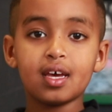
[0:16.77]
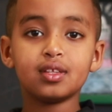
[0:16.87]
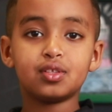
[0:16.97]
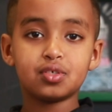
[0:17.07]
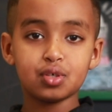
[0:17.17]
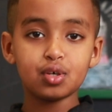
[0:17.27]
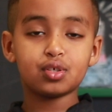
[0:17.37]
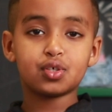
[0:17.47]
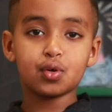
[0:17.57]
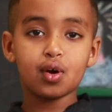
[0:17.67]
In
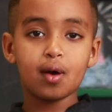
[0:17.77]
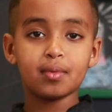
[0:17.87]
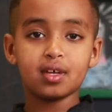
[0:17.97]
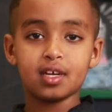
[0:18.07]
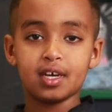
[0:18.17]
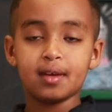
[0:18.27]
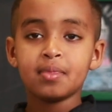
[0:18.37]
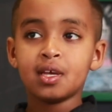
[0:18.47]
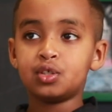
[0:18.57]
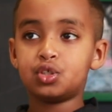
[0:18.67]
Deuteronomy,
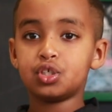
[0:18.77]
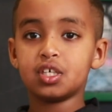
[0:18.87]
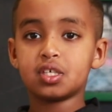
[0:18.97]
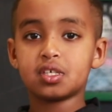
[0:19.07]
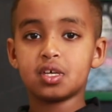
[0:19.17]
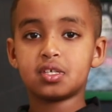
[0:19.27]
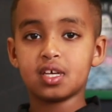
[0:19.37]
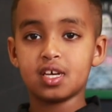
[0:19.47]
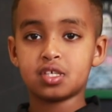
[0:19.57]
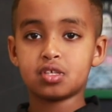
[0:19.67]

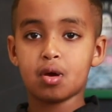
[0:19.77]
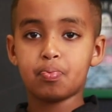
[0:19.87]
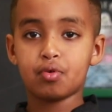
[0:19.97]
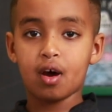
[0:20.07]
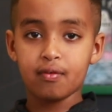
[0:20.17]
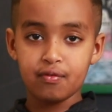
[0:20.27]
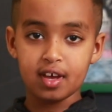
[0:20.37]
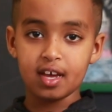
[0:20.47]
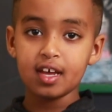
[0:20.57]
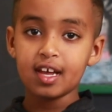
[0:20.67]
Jesus is the
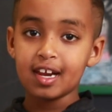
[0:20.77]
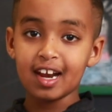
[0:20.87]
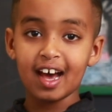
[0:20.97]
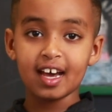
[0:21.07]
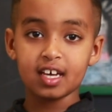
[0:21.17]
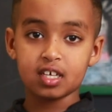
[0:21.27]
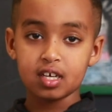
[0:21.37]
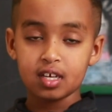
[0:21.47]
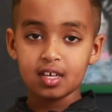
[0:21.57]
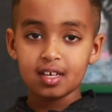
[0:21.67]
prophet
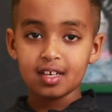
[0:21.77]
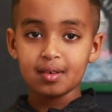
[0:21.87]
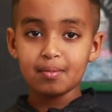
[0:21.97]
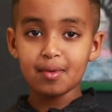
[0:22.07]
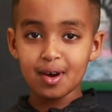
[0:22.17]
like